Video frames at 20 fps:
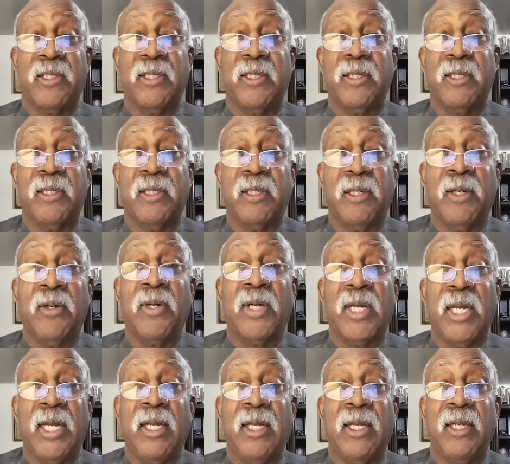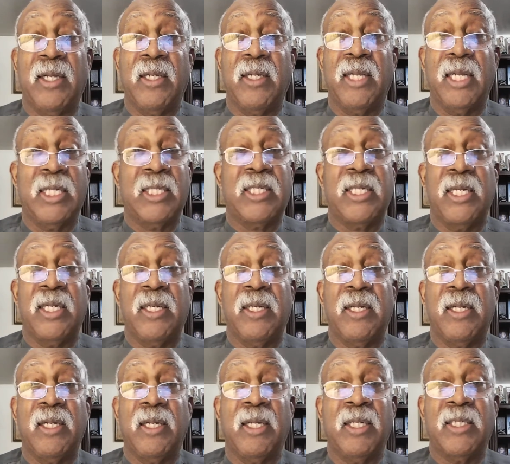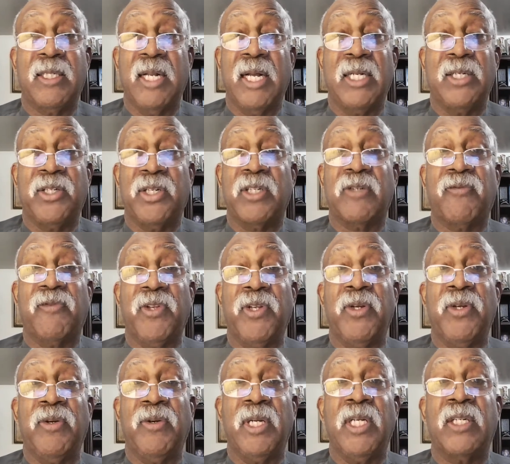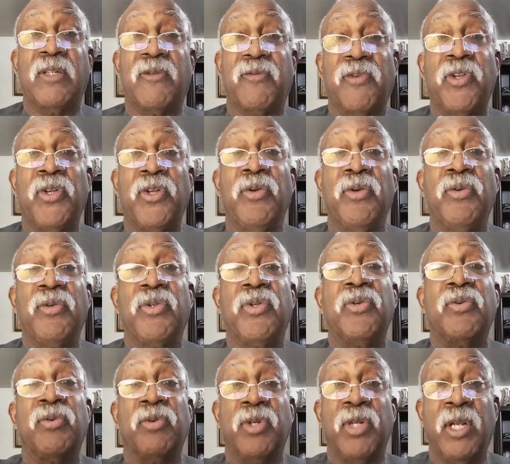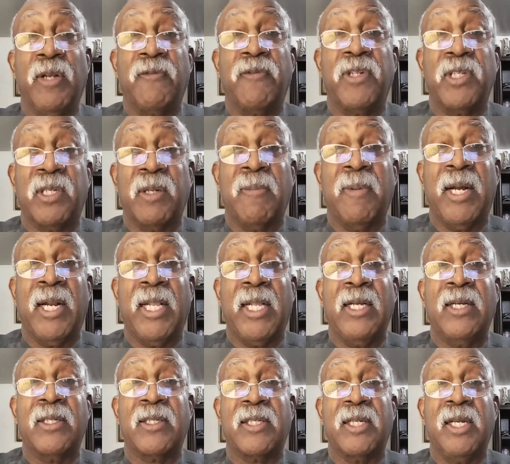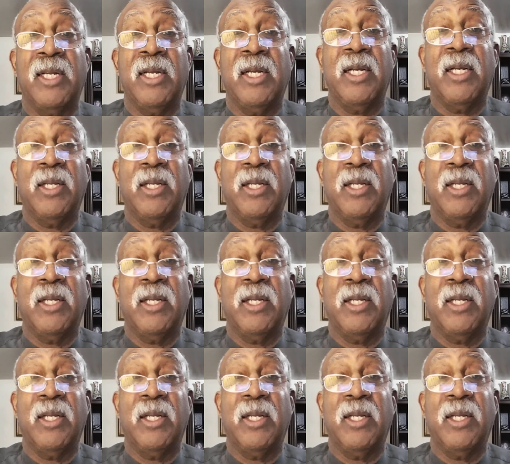else. Okay, that's it. It's not just for you; it's for you to give to somebody else.